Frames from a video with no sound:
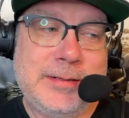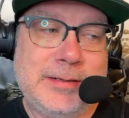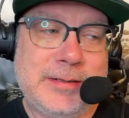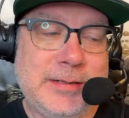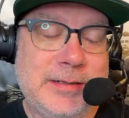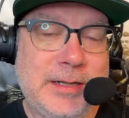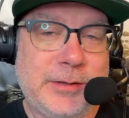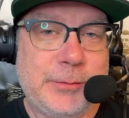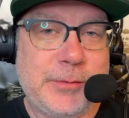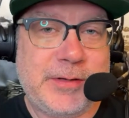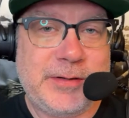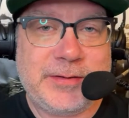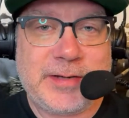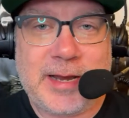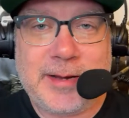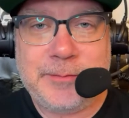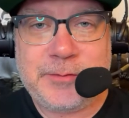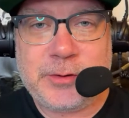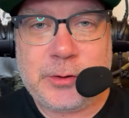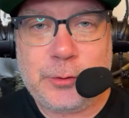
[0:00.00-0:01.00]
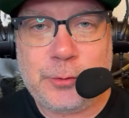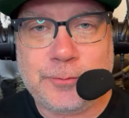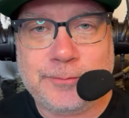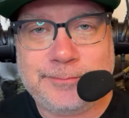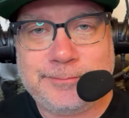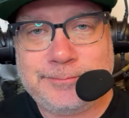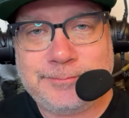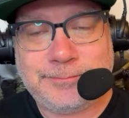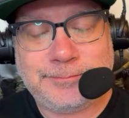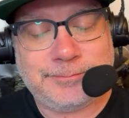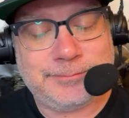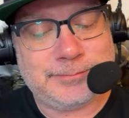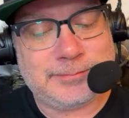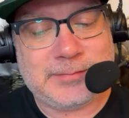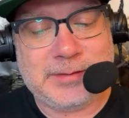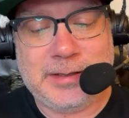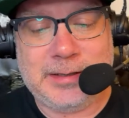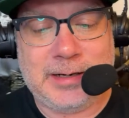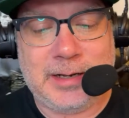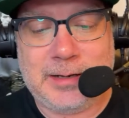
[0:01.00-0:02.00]
and that's what these games do.
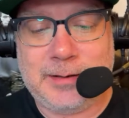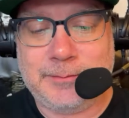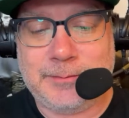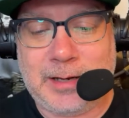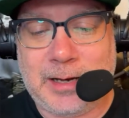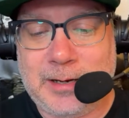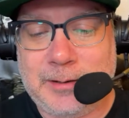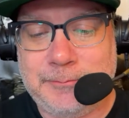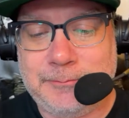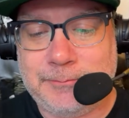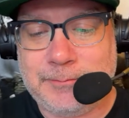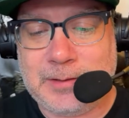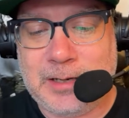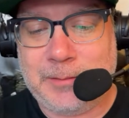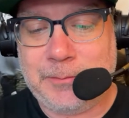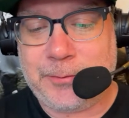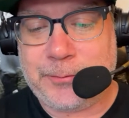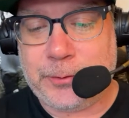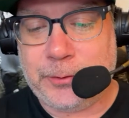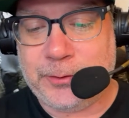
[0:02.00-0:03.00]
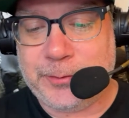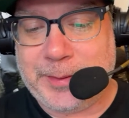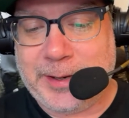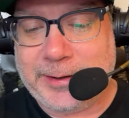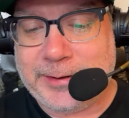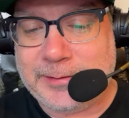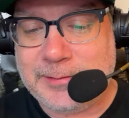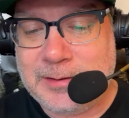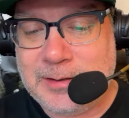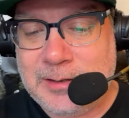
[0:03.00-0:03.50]
I'm thrilled about it.